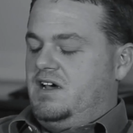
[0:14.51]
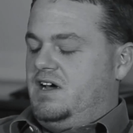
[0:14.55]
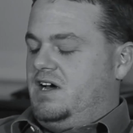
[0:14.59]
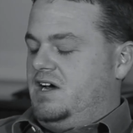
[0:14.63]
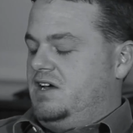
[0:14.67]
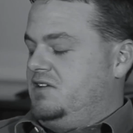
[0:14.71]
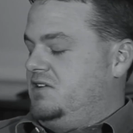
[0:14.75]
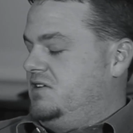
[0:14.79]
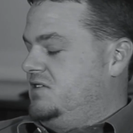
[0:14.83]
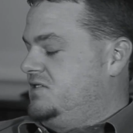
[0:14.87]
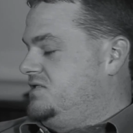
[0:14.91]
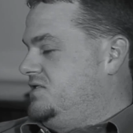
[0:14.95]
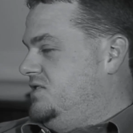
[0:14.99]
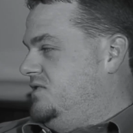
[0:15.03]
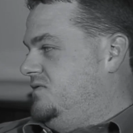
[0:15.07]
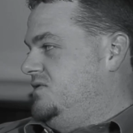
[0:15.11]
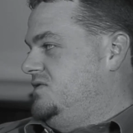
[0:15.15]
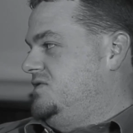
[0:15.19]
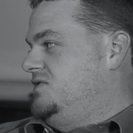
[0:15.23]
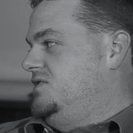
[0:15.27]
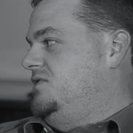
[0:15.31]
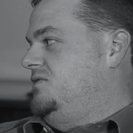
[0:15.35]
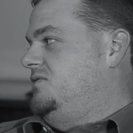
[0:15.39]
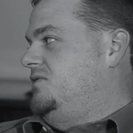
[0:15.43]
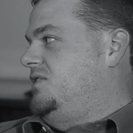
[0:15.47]
I looked over to
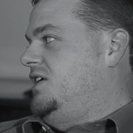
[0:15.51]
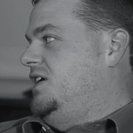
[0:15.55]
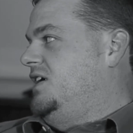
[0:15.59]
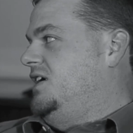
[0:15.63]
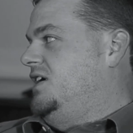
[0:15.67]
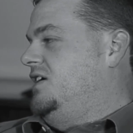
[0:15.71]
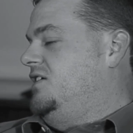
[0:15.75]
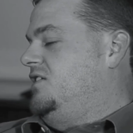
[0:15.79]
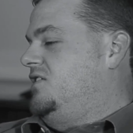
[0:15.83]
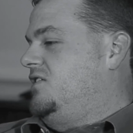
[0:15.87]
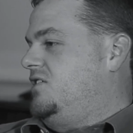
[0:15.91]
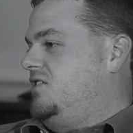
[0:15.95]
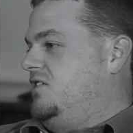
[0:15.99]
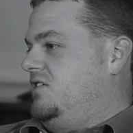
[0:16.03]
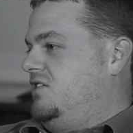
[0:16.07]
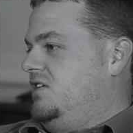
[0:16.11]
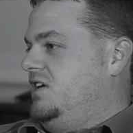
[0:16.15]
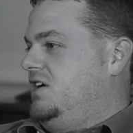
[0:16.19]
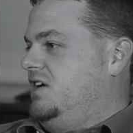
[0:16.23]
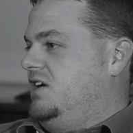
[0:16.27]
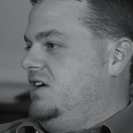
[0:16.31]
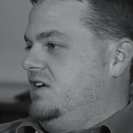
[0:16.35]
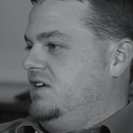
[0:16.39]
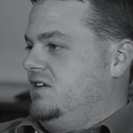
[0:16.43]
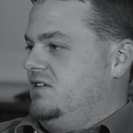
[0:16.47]
the right at her
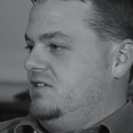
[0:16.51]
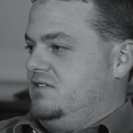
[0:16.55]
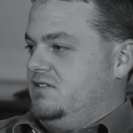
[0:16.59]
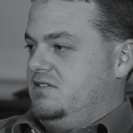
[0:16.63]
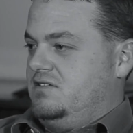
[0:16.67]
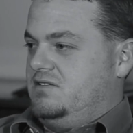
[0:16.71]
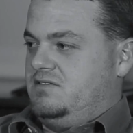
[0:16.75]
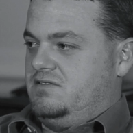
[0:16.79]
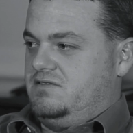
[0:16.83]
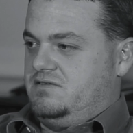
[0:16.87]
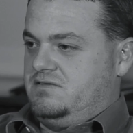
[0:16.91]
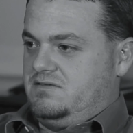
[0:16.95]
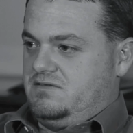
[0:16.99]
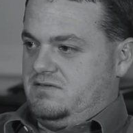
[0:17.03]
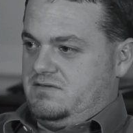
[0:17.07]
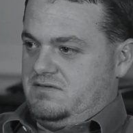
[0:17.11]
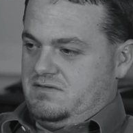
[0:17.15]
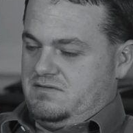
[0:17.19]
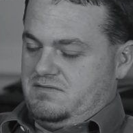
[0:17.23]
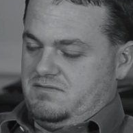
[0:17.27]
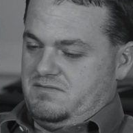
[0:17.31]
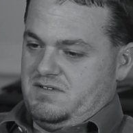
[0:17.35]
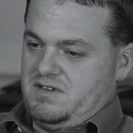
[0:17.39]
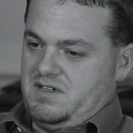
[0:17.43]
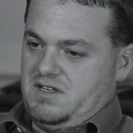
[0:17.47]
and
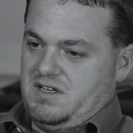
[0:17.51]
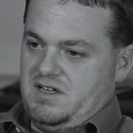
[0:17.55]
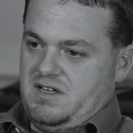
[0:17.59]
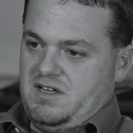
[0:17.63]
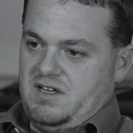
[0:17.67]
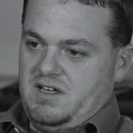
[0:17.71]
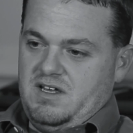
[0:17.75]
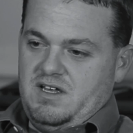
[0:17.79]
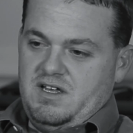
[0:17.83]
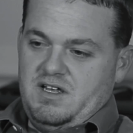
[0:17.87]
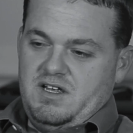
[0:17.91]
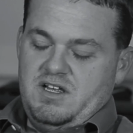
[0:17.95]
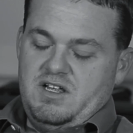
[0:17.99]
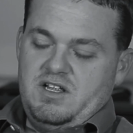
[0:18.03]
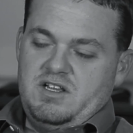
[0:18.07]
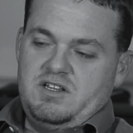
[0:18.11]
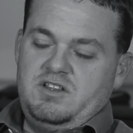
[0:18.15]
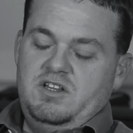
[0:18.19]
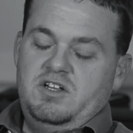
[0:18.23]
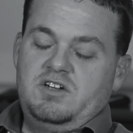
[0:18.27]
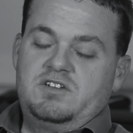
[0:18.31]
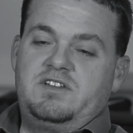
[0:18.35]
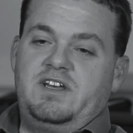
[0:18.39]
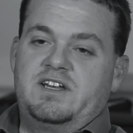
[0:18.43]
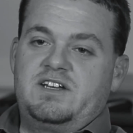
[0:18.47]

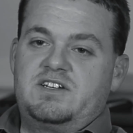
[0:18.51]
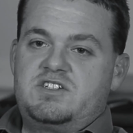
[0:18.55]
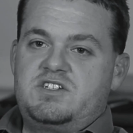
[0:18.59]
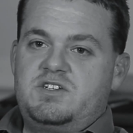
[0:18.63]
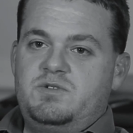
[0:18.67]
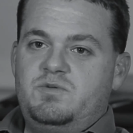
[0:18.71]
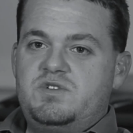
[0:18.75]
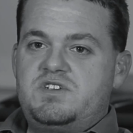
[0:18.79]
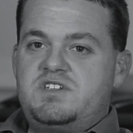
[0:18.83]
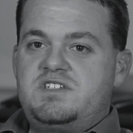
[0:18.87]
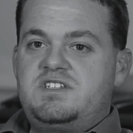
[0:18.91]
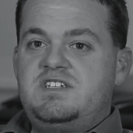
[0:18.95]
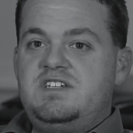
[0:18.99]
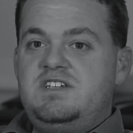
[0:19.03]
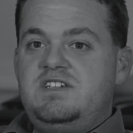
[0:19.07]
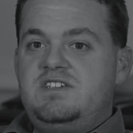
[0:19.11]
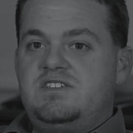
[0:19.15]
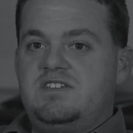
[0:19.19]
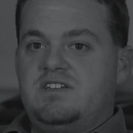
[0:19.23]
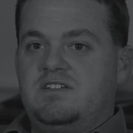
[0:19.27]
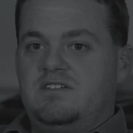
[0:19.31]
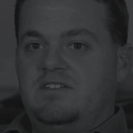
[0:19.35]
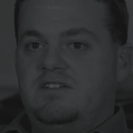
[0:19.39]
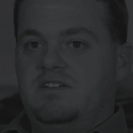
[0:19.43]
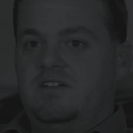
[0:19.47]
looked like she was seizing.
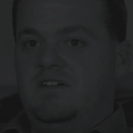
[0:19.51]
